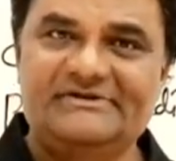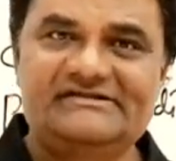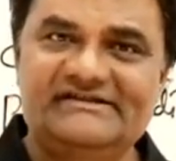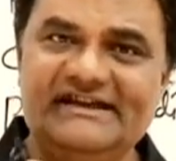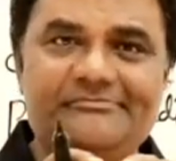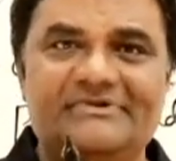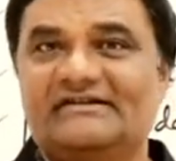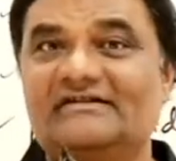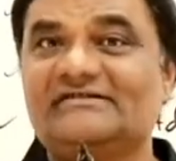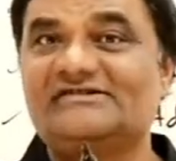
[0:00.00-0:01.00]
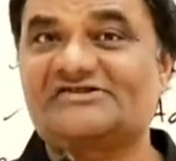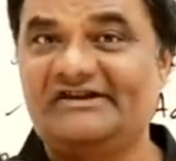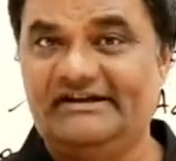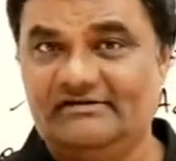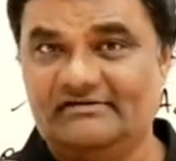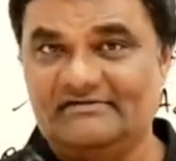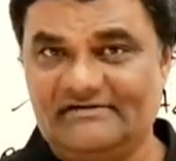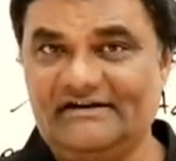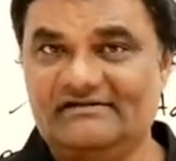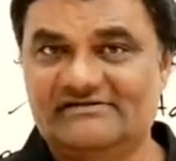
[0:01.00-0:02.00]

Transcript: Means name means a string, right?